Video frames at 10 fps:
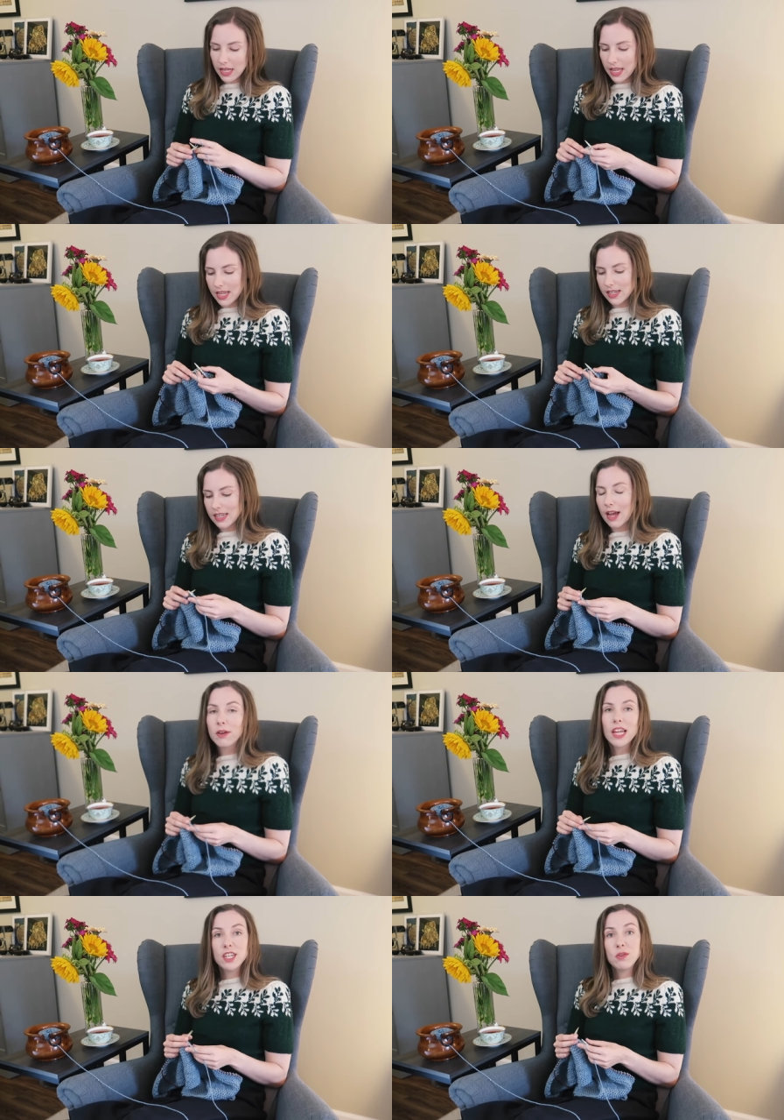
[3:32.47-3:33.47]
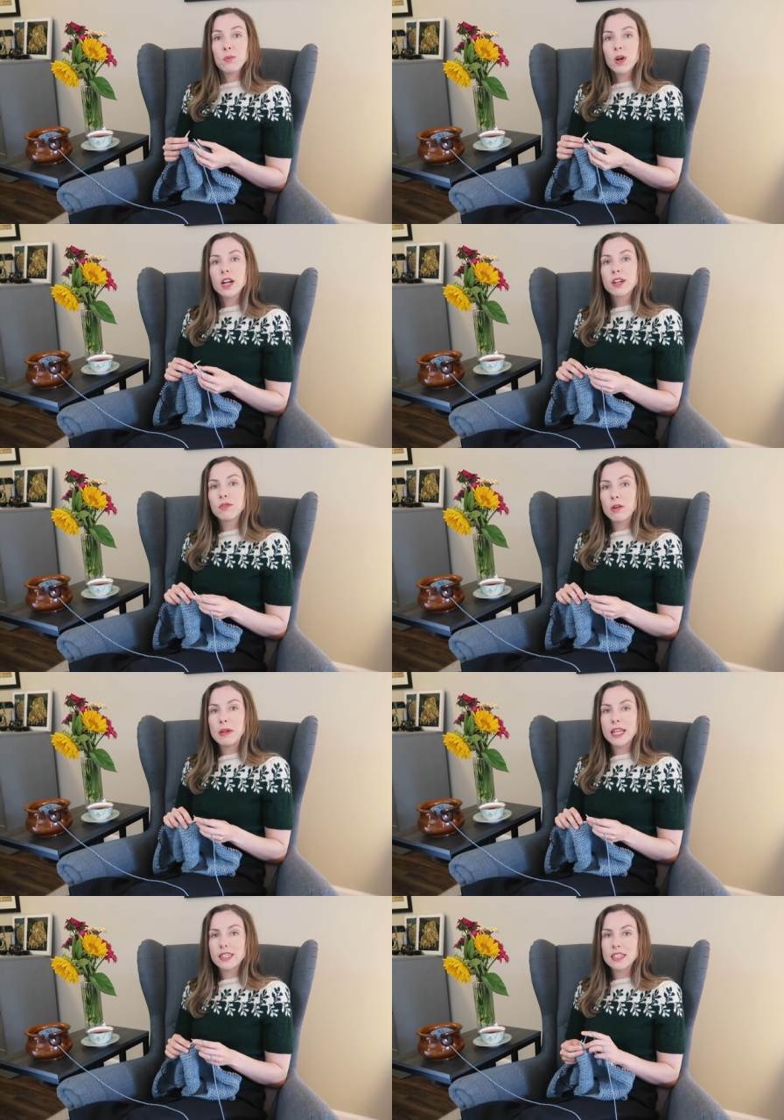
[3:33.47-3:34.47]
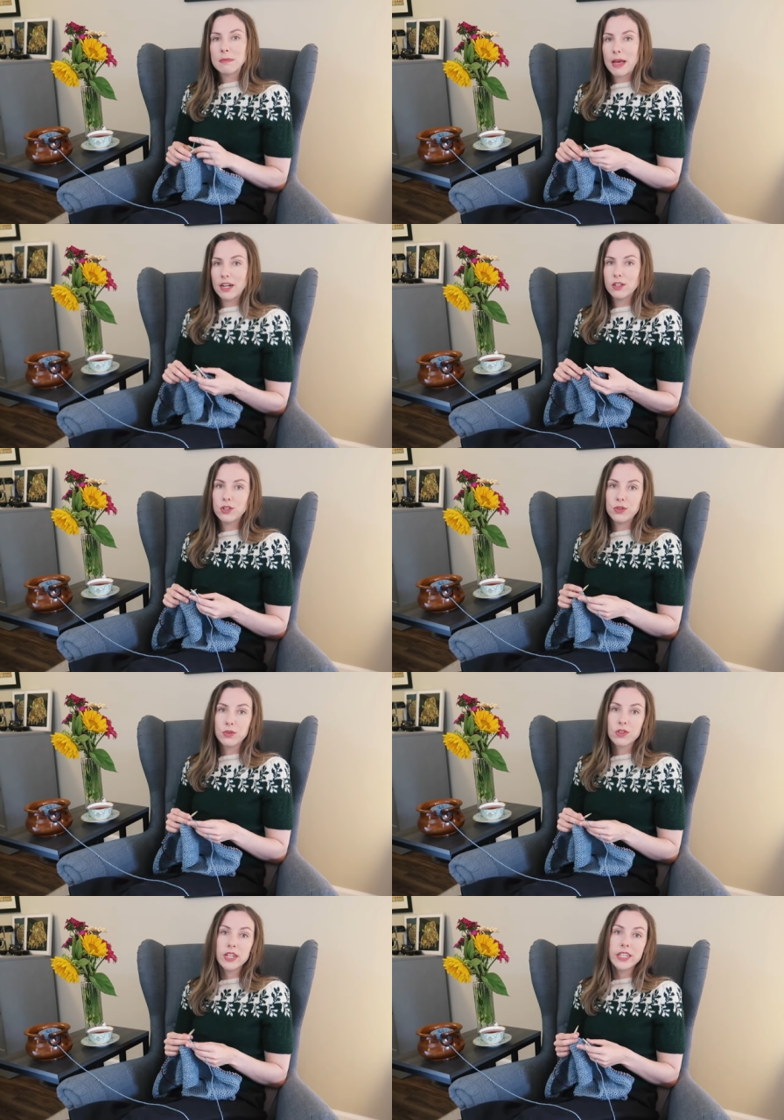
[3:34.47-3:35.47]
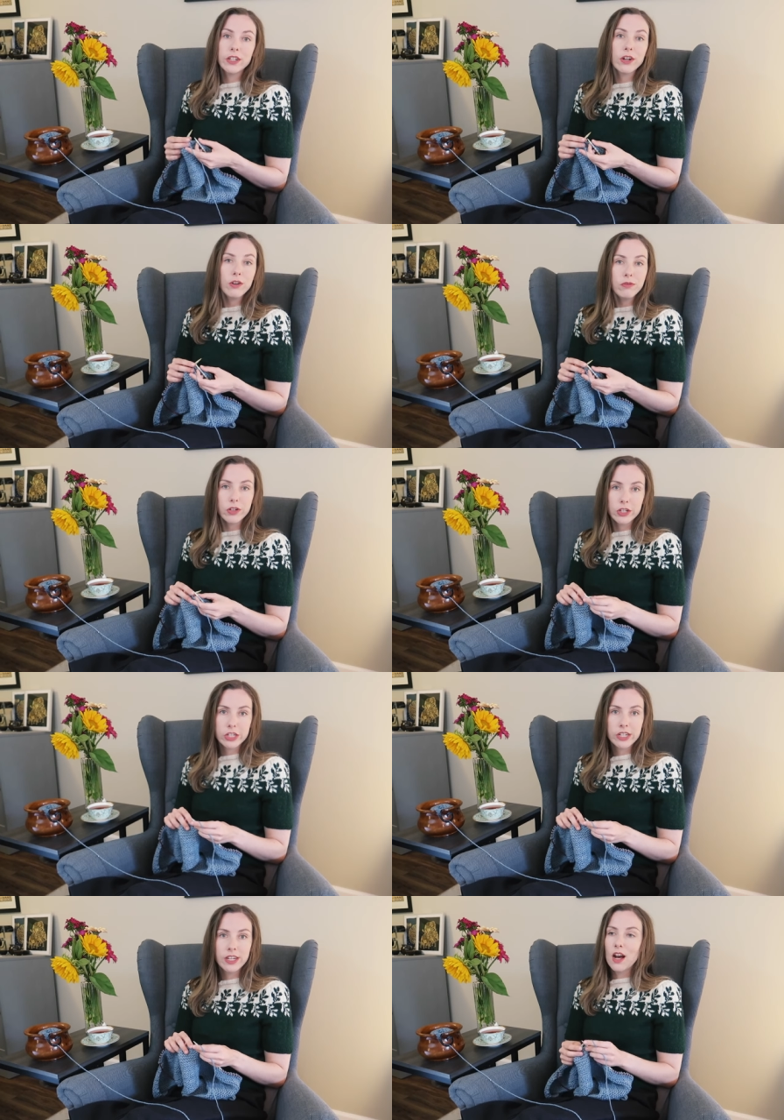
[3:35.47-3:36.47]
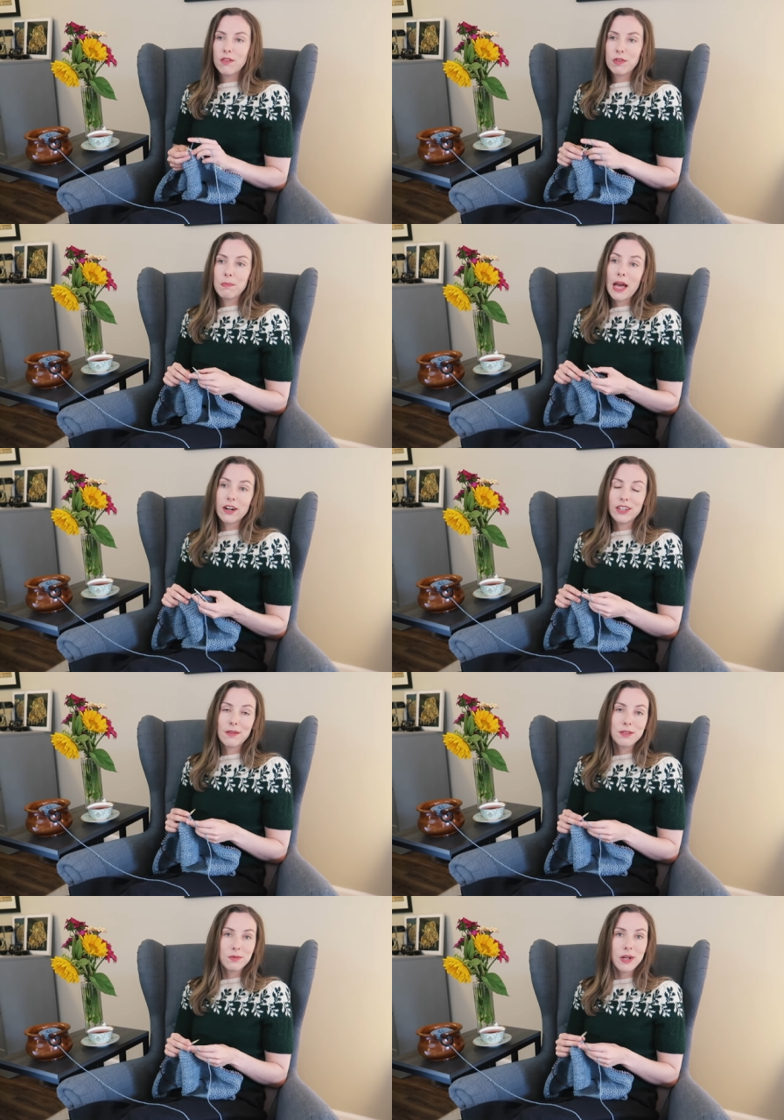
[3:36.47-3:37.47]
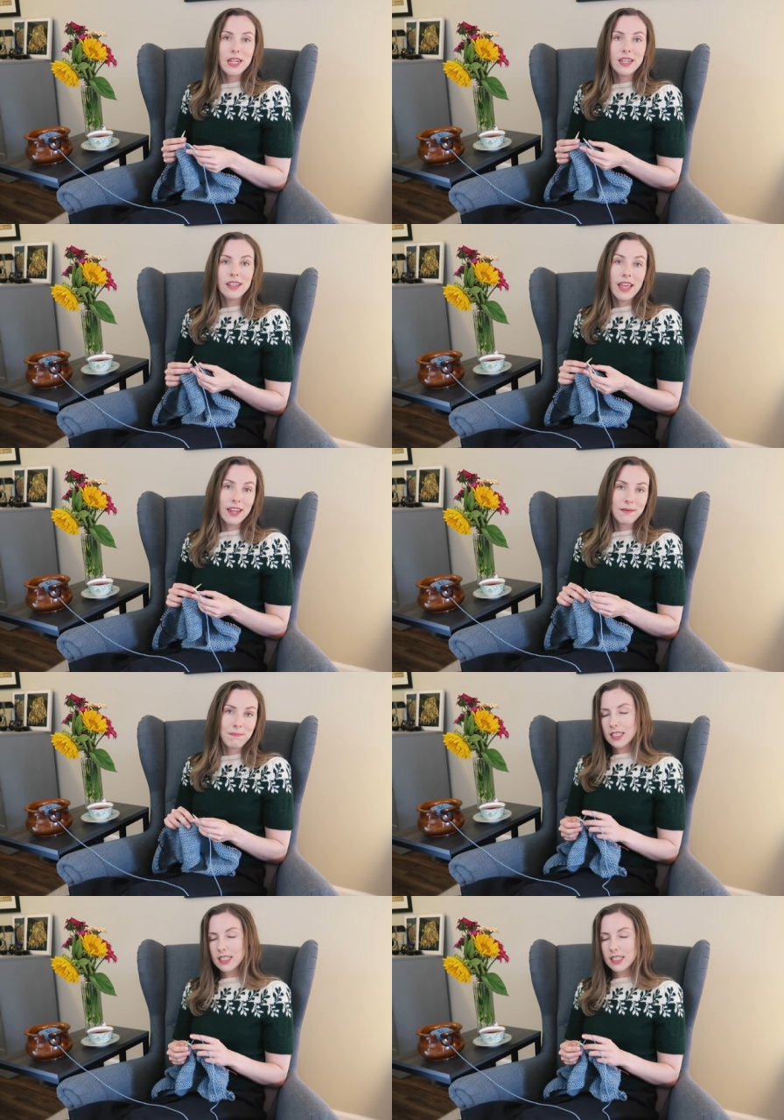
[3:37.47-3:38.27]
and how can you work from an antique pattern to create your own version of the pattern that was written then.